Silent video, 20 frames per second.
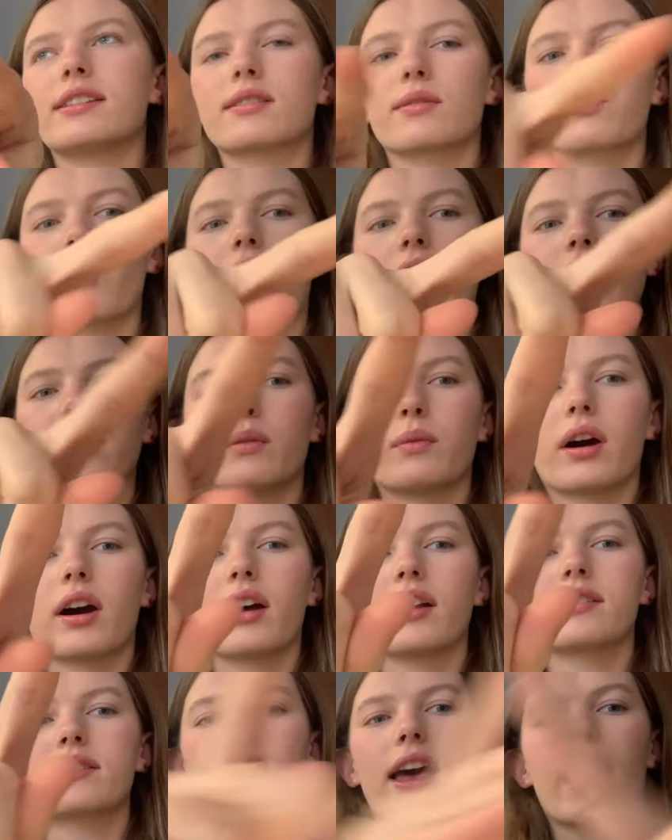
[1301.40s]
to write the
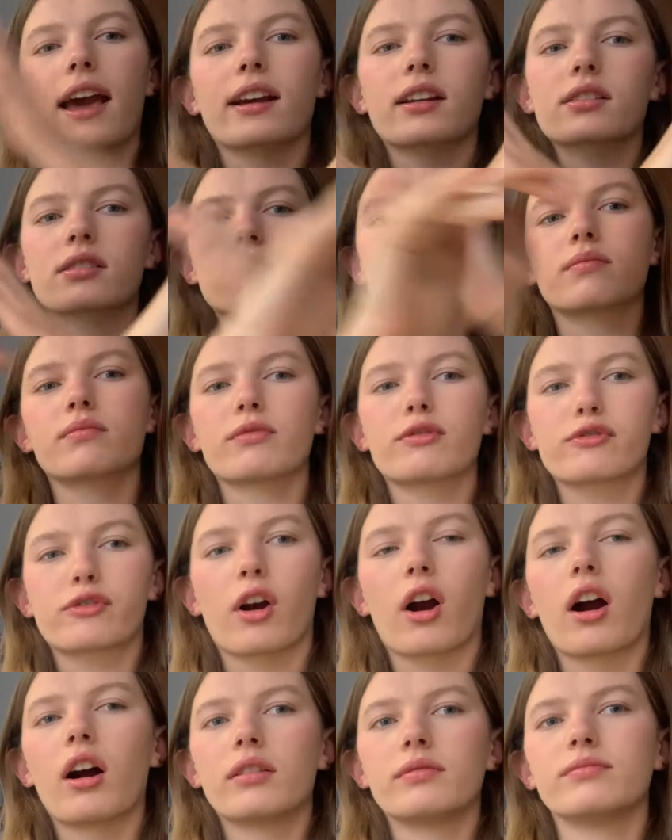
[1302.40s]
words
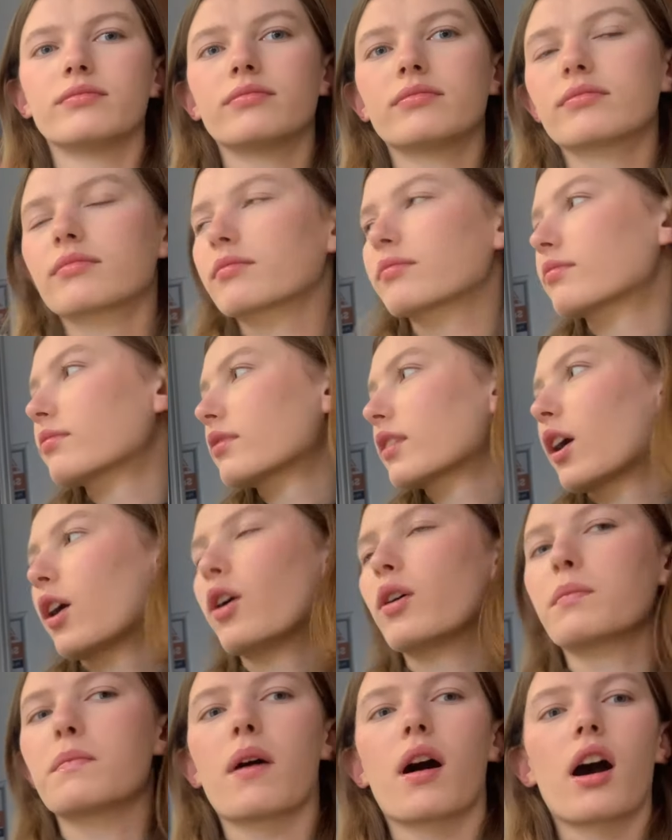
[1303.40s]
extra
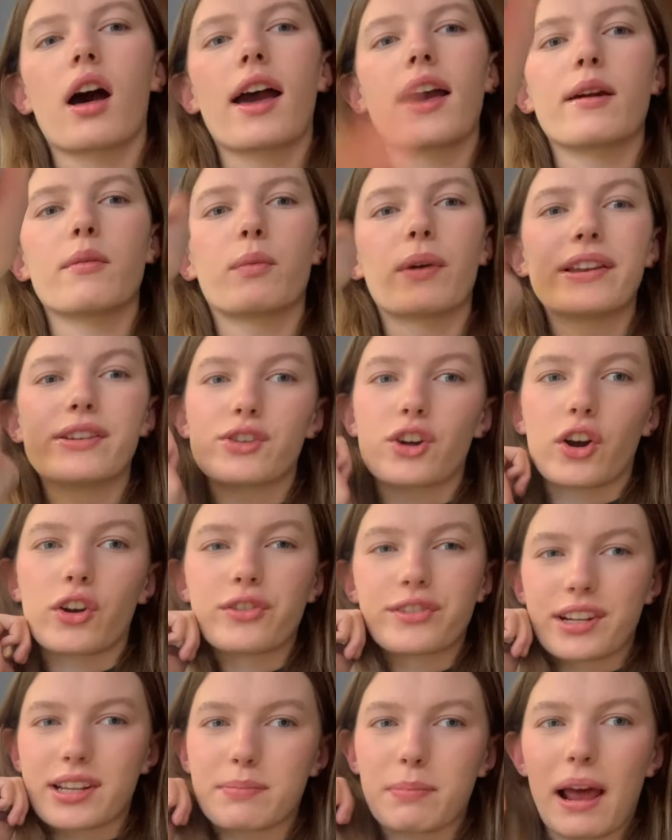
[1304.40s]
on my window
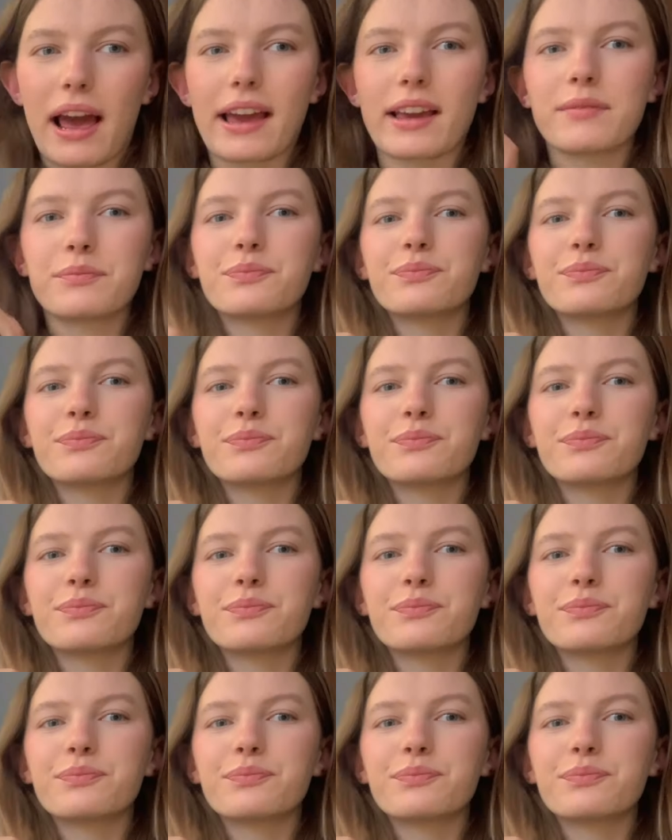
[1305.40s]
display.